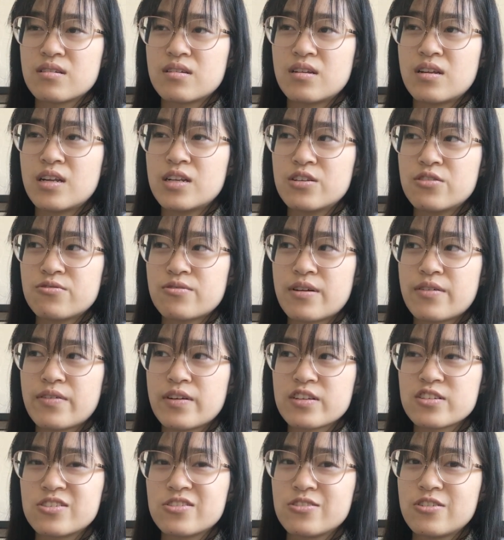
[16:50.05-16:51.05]
I don't have
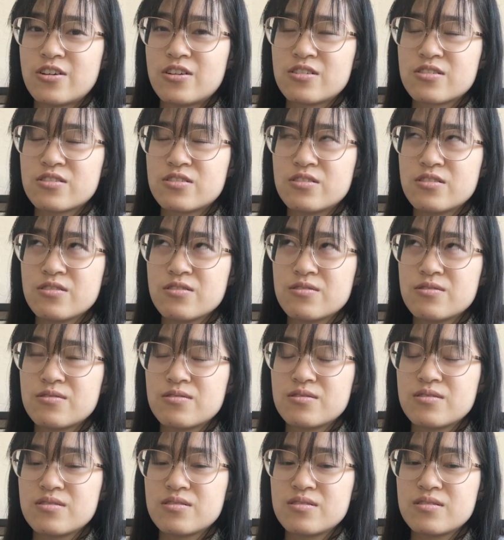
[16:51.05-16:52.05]
extra yarn, so
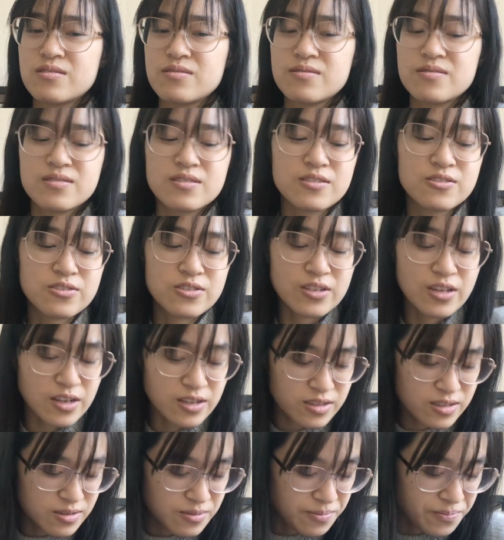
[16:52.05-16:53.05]
there's that.
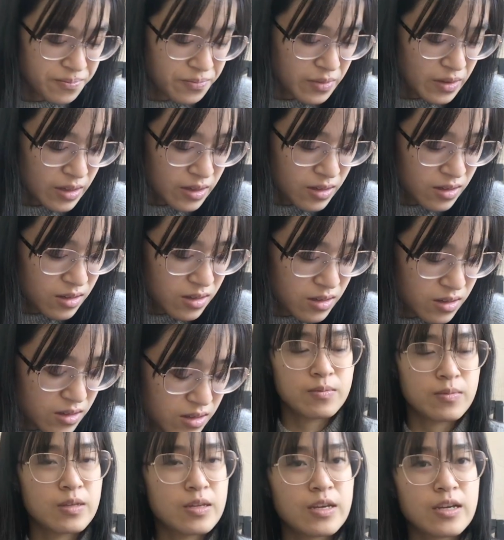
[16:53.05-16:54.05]

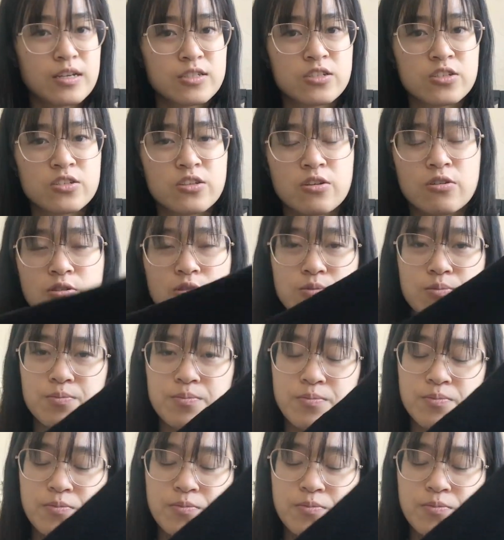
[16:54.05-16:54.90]
Yeah, I just hope